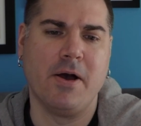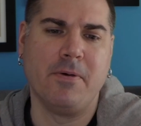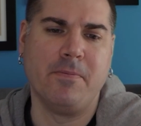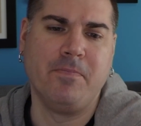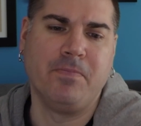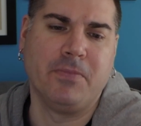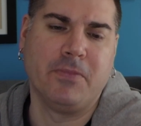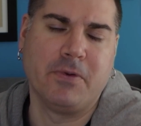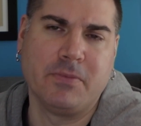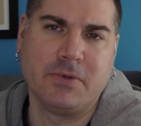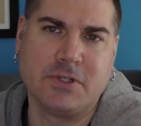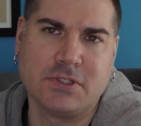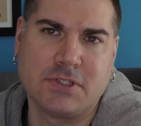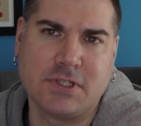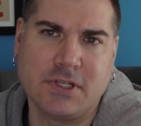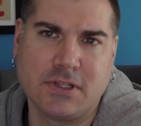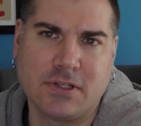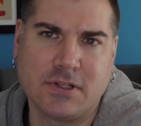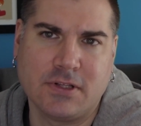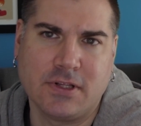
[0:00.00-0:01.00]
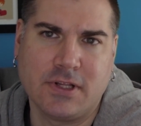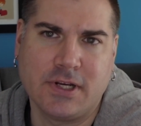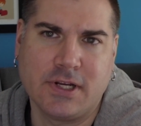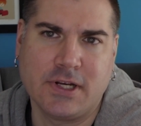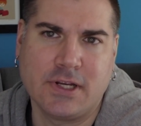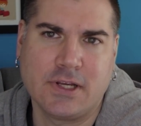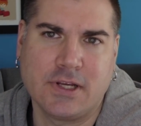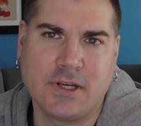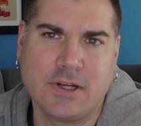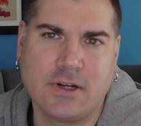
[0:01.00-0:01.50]
Let me just get the
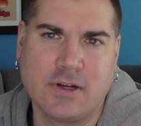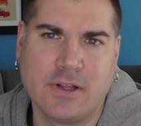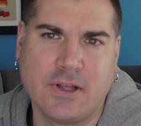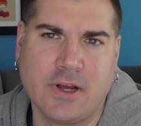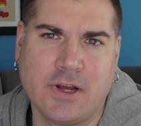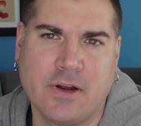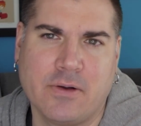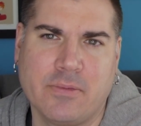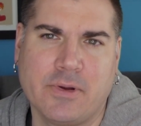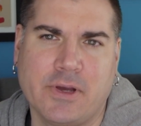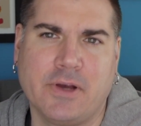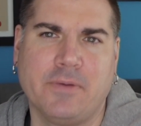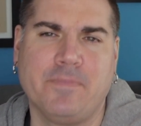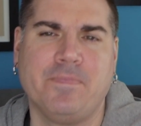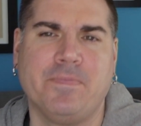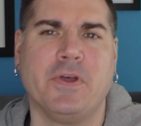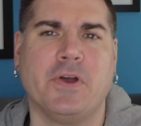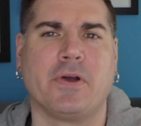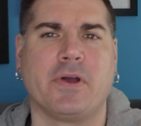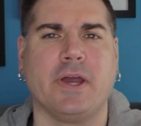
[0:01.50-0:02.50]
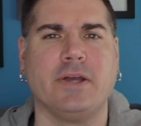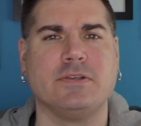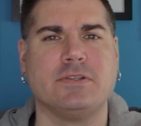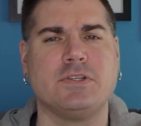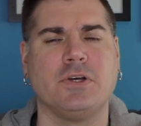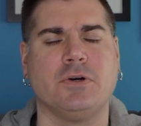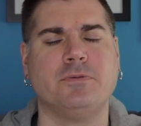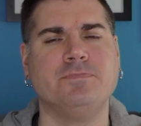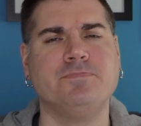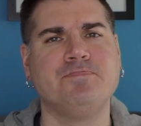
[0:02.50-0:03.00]
lighting here. There we go. Okay,
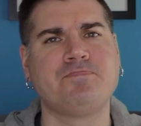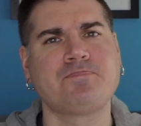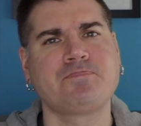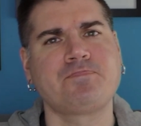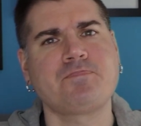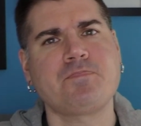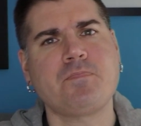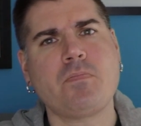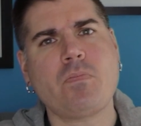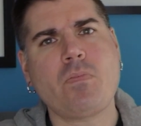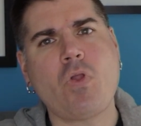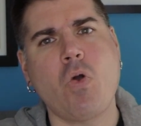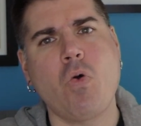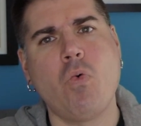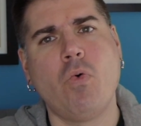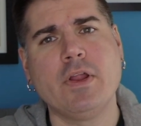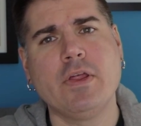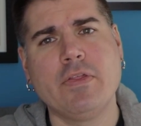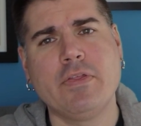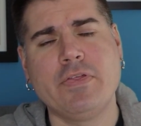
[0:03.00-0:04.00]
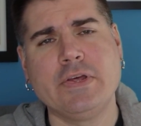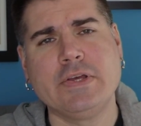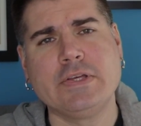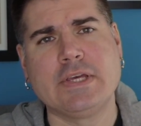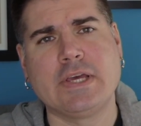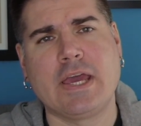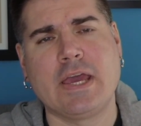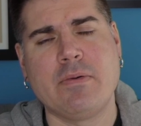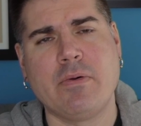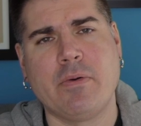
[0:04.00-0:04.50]
so one of the things
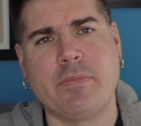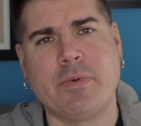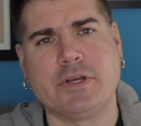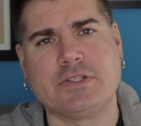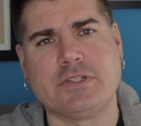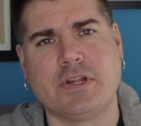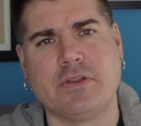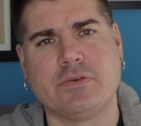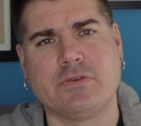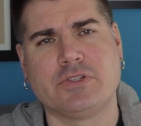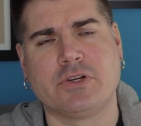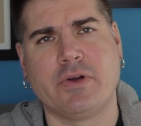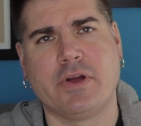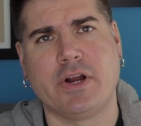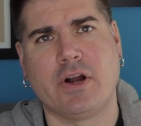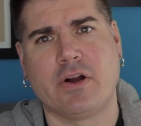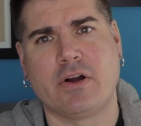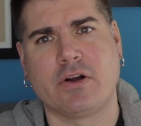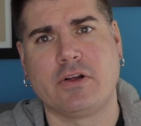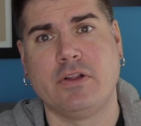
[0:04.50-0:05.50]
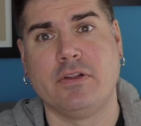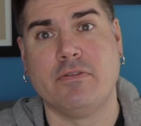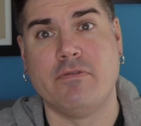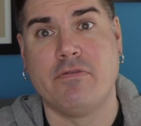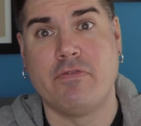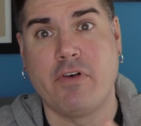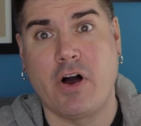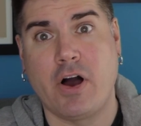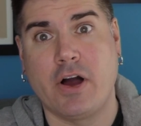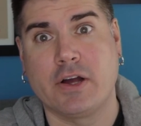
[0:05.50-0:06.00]
that came up yesterday, there's a great article
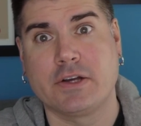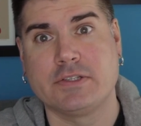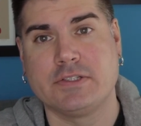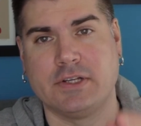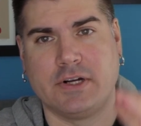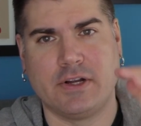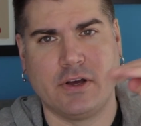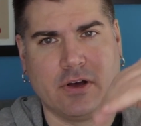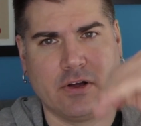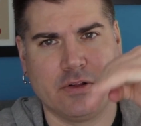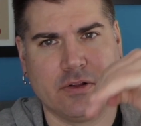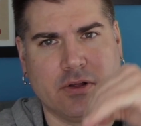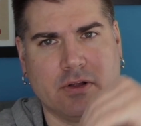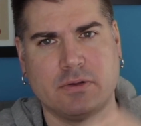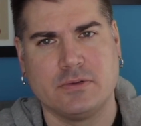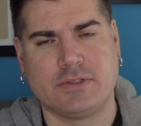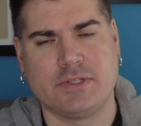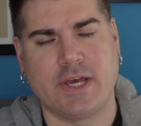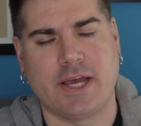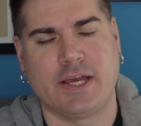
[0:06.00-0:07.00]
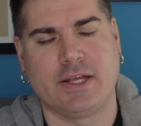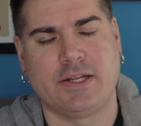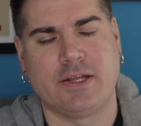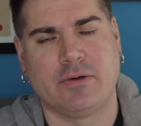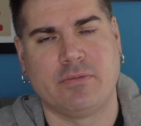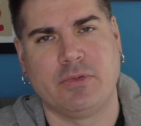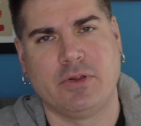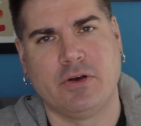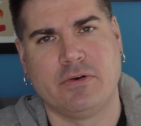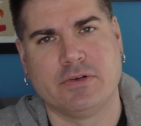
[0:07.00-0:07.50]
in Vox, and I'll tag it
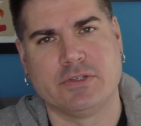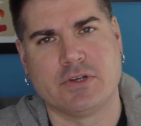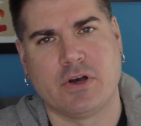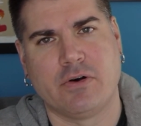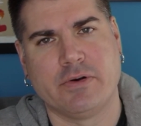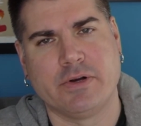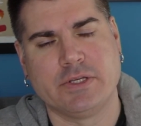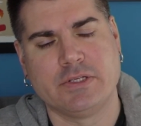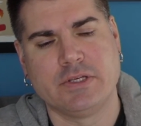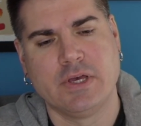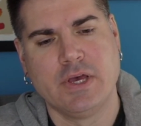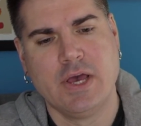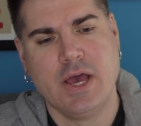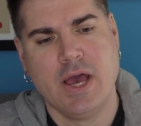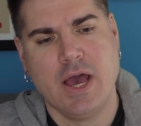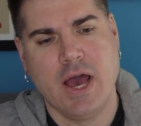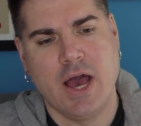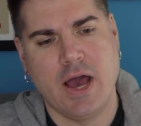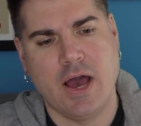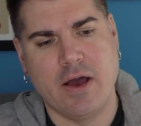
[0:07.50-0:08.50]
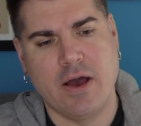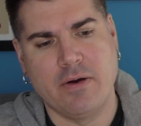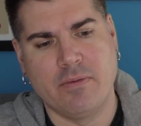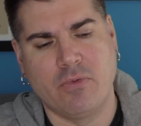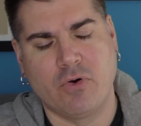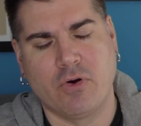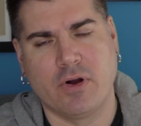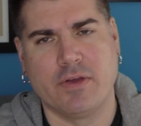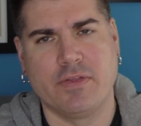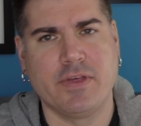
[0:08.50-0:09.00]
down below as always,
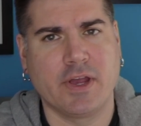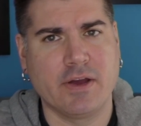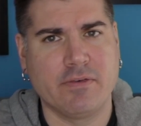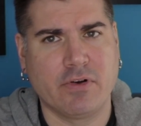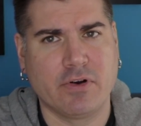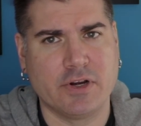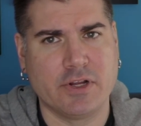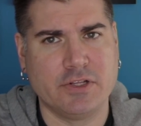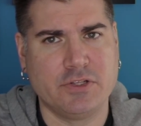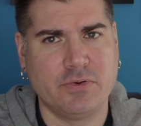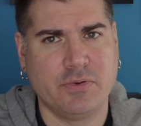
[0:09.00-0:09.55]
or I think I've